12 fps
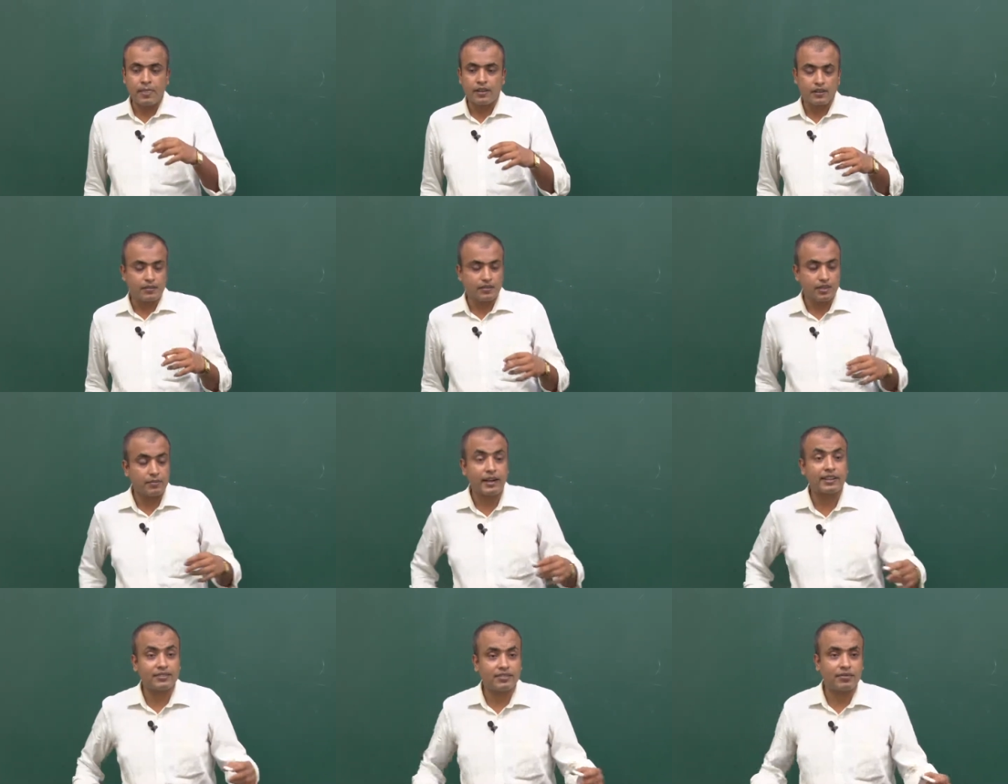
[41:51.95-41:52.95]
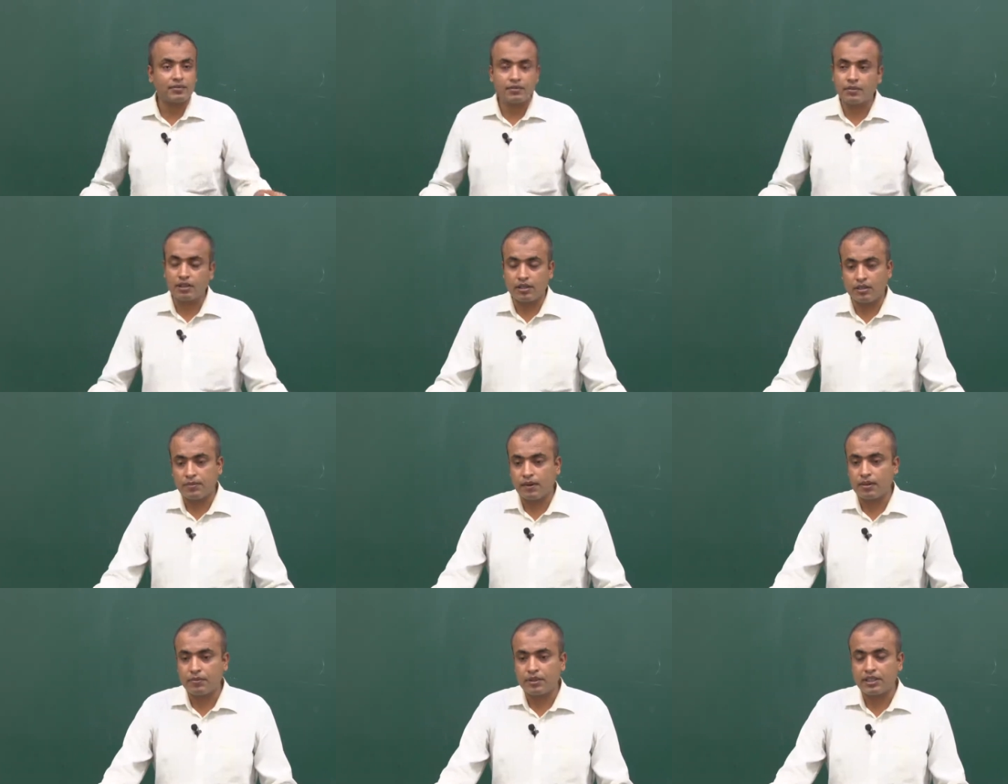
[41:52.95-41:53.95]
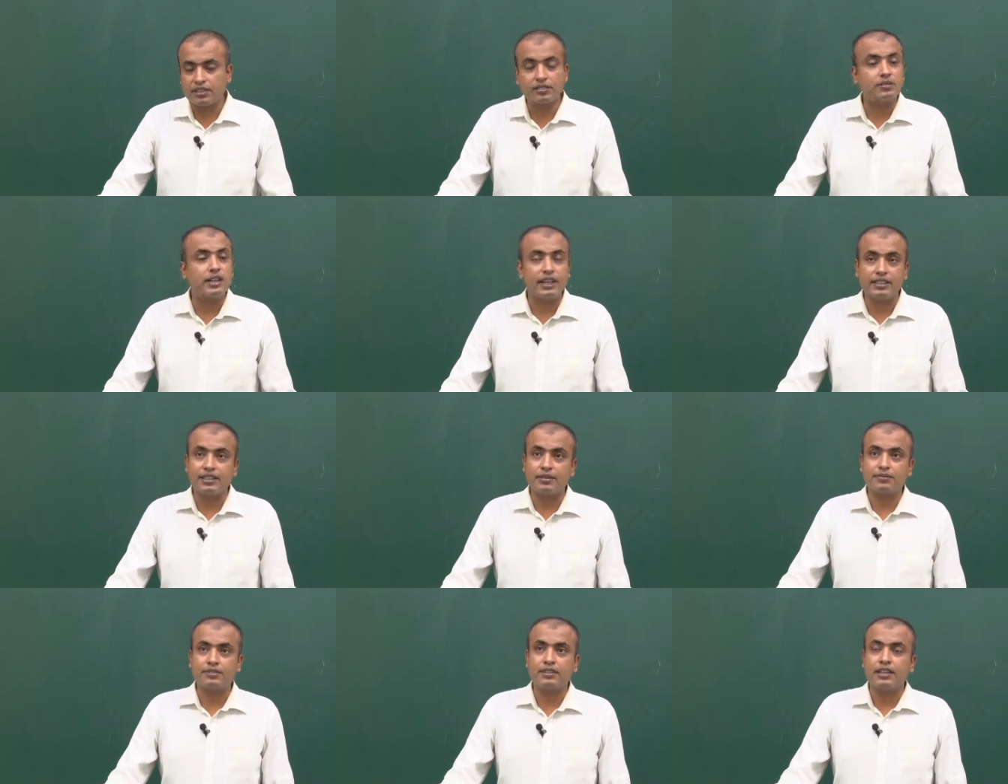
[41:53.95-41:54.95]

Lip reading: you know, what Microsoft PowerPoint is good at in terms of,